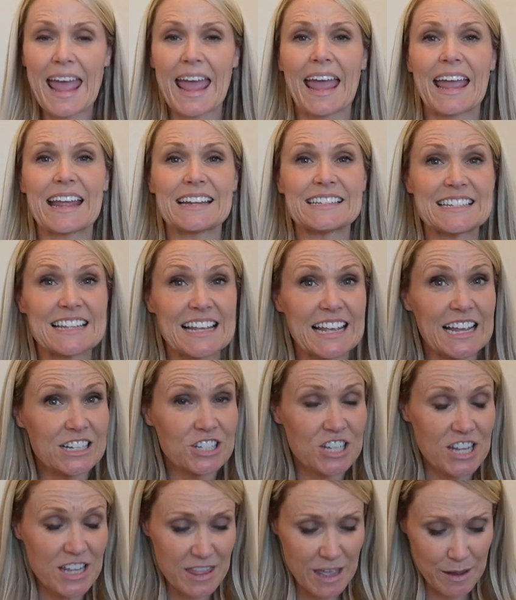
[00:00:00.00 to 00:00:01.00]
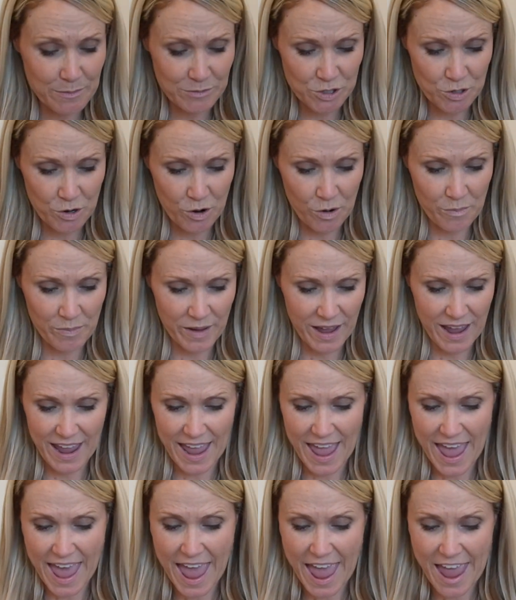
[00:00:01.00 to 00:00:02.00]
and teaching them to
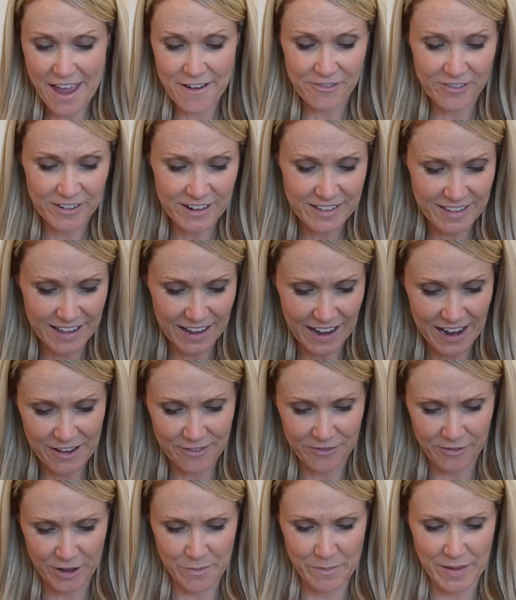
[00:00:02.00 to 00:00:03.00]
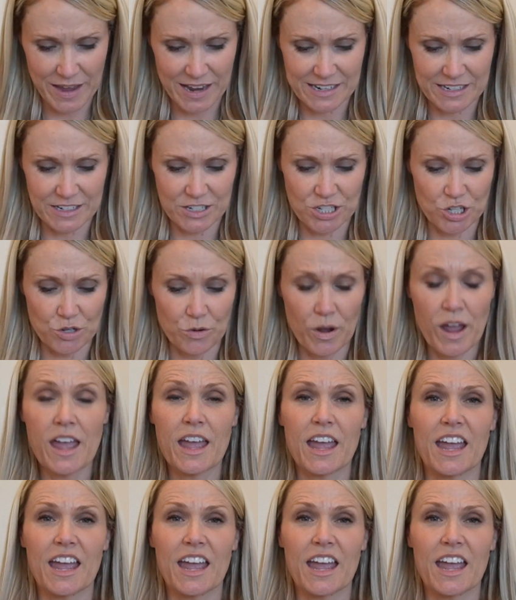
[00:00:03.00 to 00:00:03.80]
obey everything I have commanded you.